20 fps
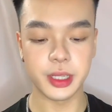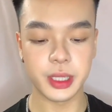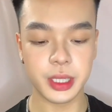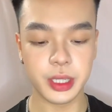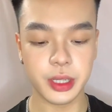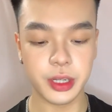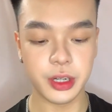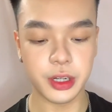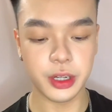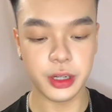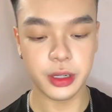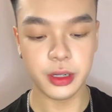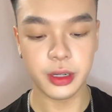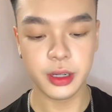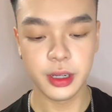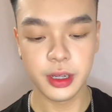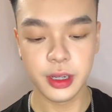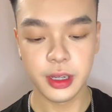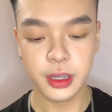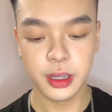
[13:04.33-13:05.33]
here.
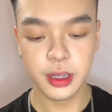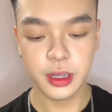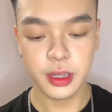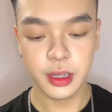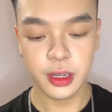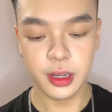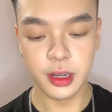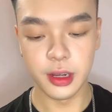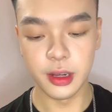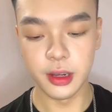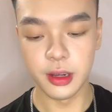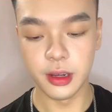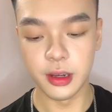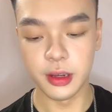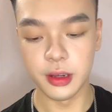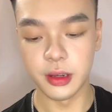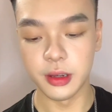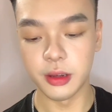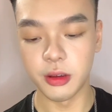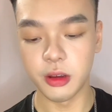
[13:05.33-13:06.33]

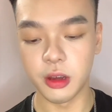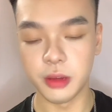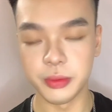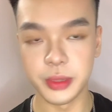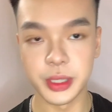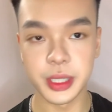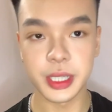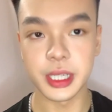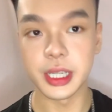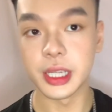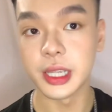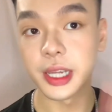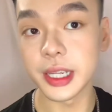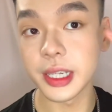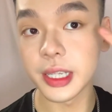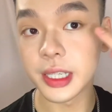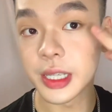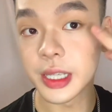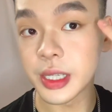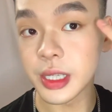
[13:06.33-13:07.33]
Obviously, like
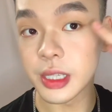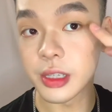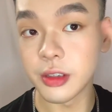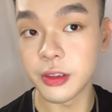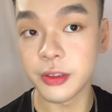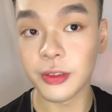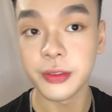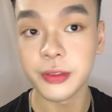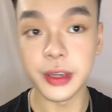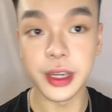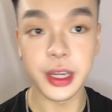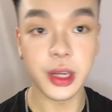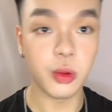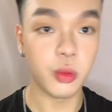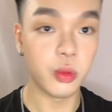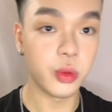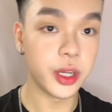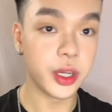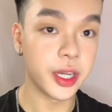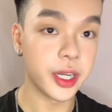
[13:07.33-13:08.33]
this little fake
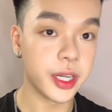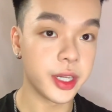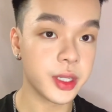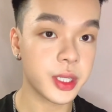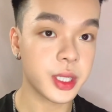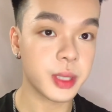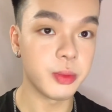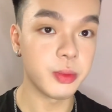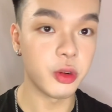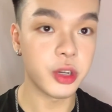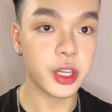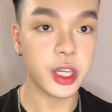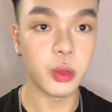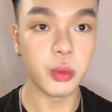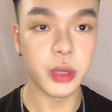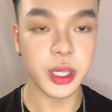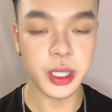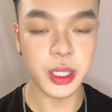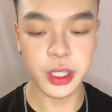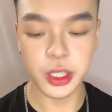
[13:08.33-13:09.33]
wing, smoky
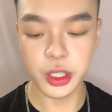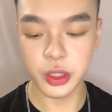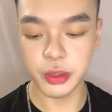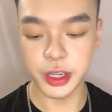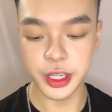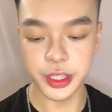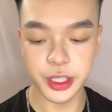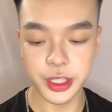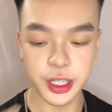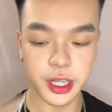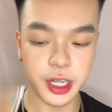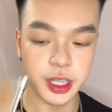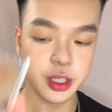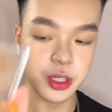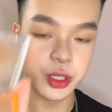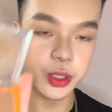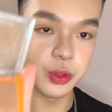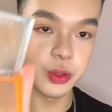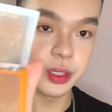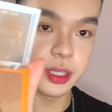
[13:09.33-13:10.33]
wing situation, I just
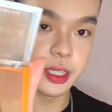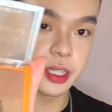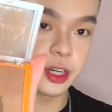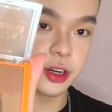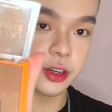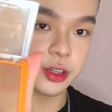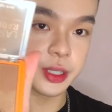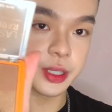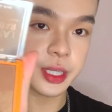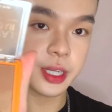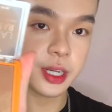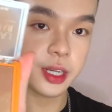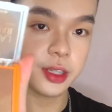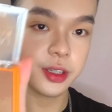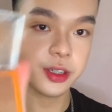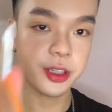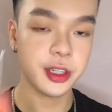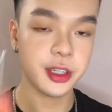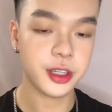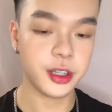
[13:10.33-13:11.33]
used the darkest color
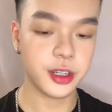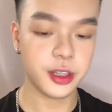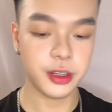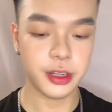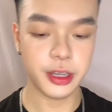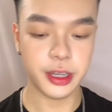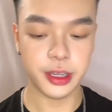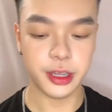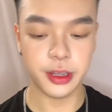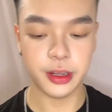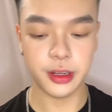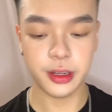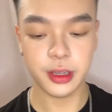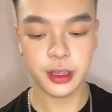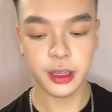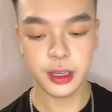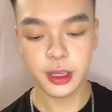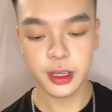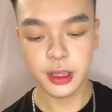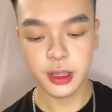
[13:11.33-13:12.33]
here, and
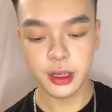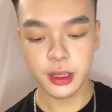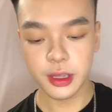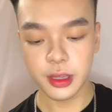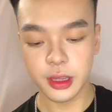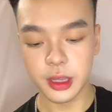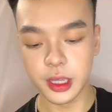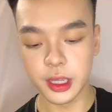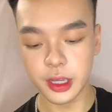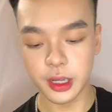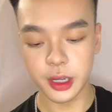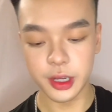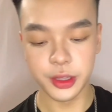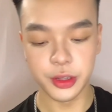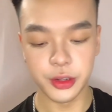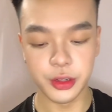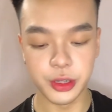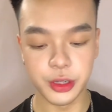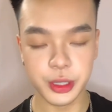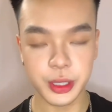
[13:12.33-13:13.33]
the
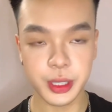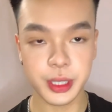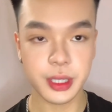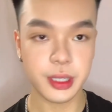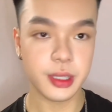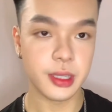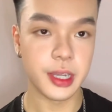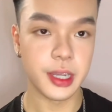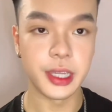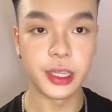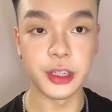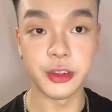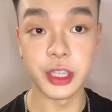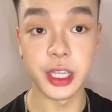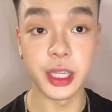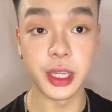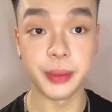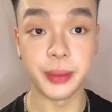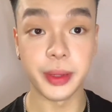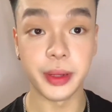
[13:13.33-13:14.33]
others, like literally
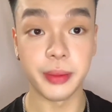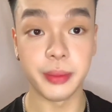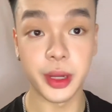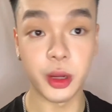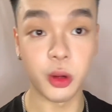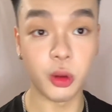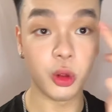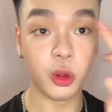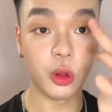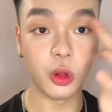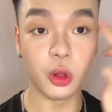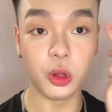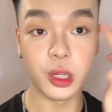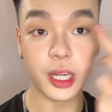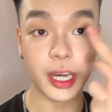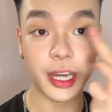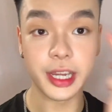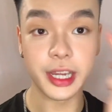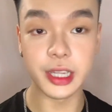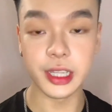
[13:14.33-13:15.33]
like my whole
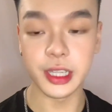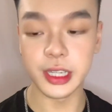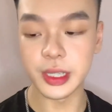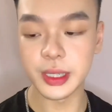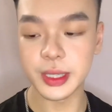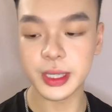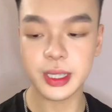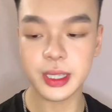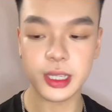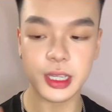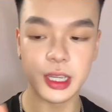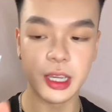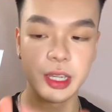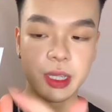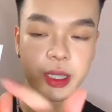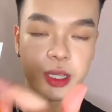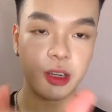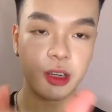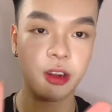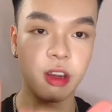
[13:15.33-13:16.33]
eyelids, it's
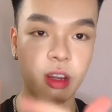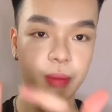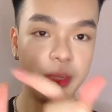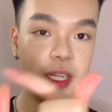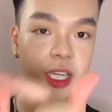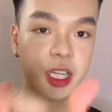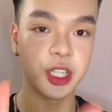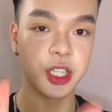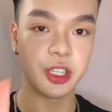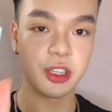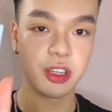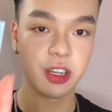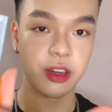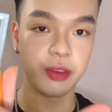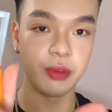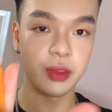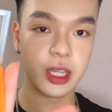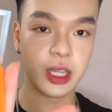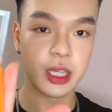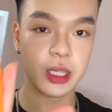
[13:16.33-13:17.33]
a combination
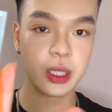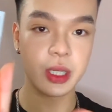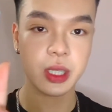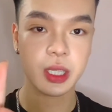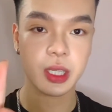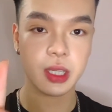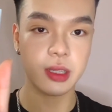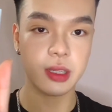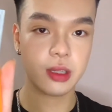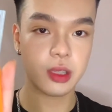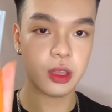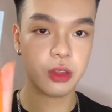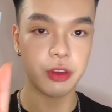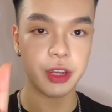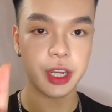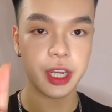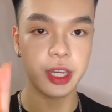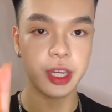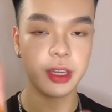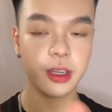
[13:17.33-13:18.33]
of these
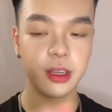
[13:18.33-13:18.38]
three